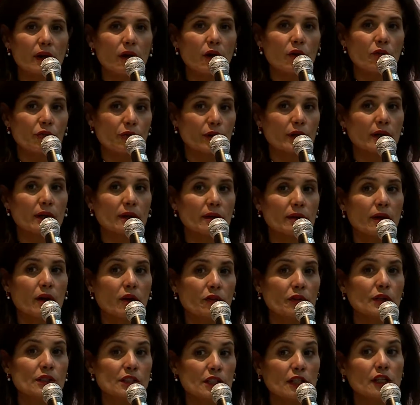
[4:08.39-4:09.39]
of
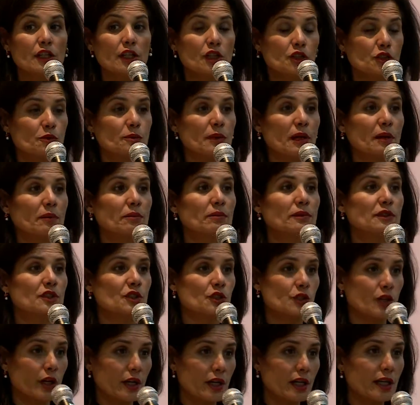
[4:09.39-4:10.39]
a teenage mom,
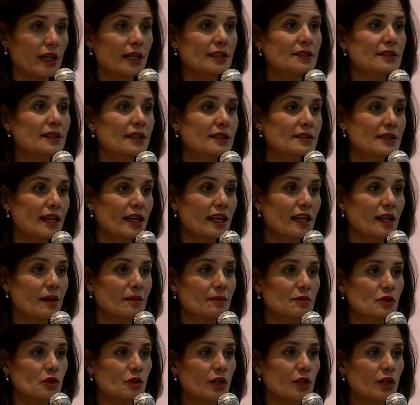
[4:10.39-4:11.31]
starting at 6 a.m.